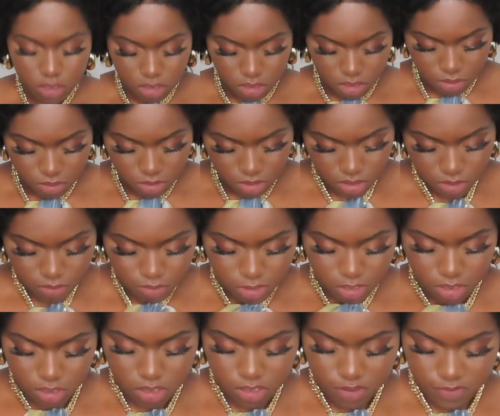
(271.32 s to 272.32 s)
So it's a
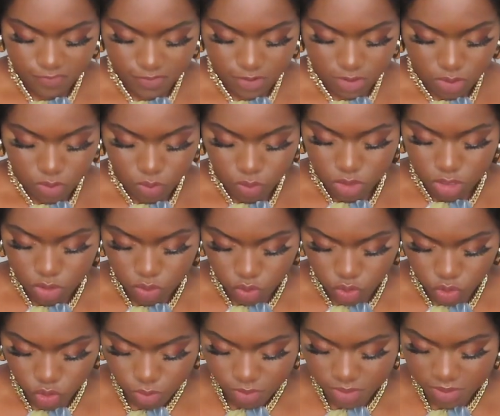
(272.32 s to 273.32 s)
bit even, one on
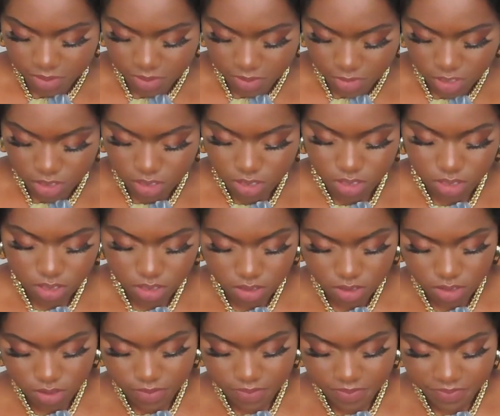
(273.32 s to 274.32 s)
top of the
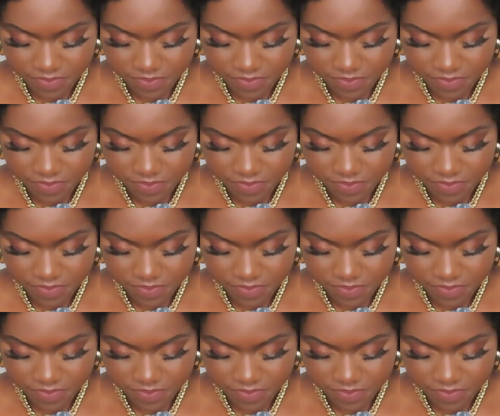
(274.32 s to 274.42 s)
other.